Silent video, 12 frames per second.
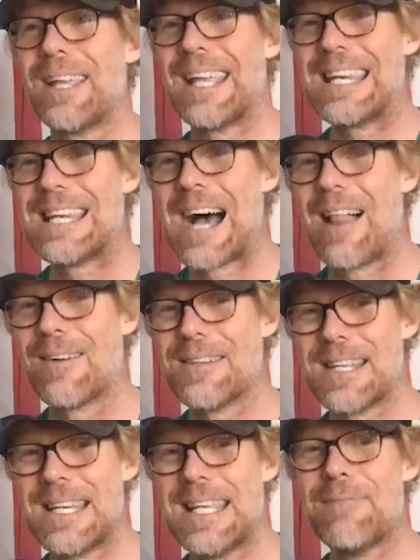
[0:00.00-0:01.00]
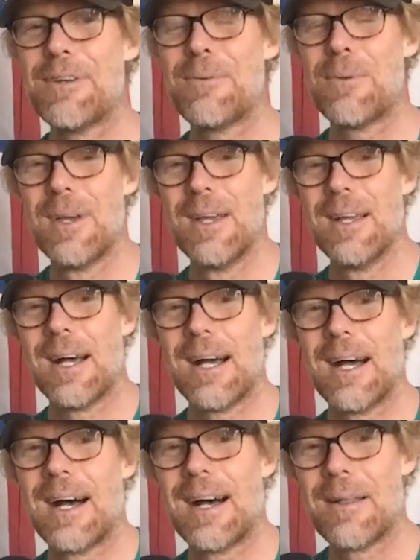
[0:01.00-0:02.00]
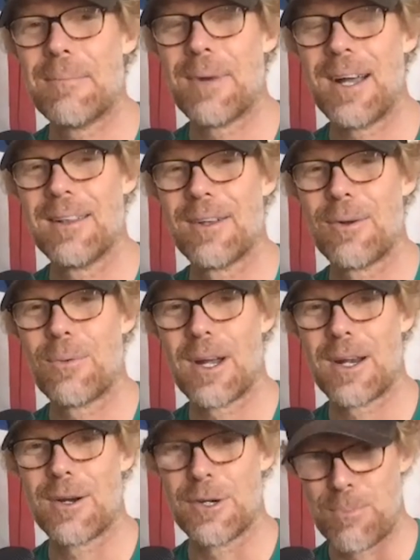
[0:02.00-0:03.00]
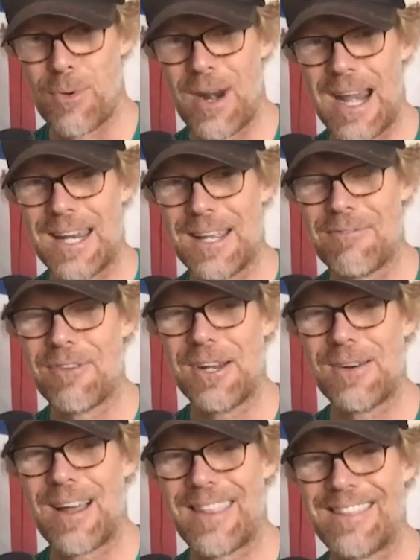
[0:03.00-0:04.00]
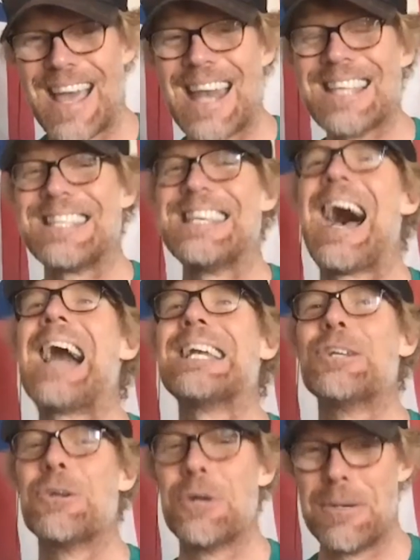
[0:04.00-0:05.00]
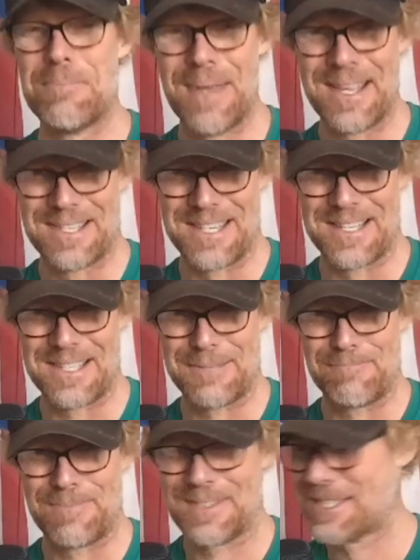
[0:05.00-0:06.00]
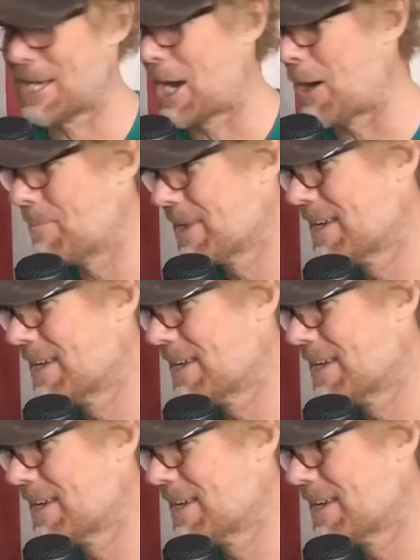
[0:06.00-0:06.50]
million. And even my little Rutgers brain can figure out that is not good business. So